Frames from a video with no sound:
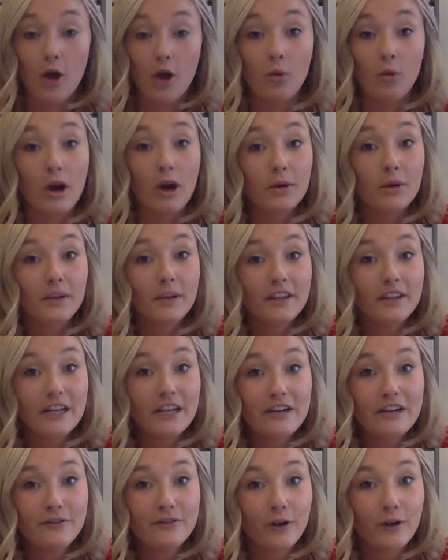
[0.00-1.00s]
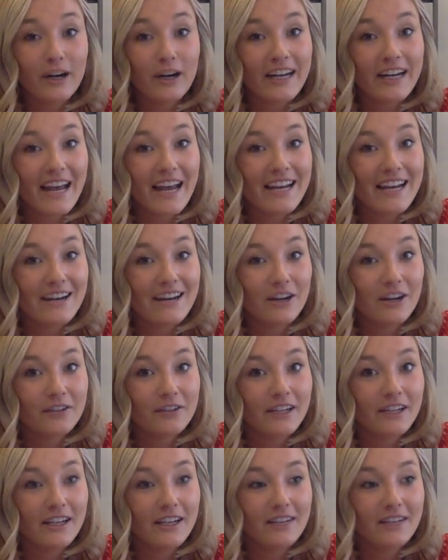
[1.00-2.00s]
What are we looking for again in our
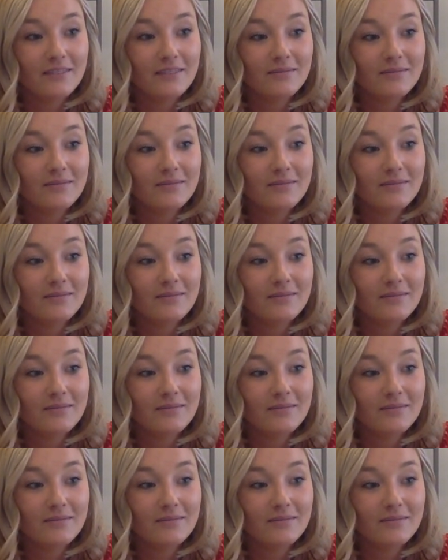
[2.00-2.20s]
reading?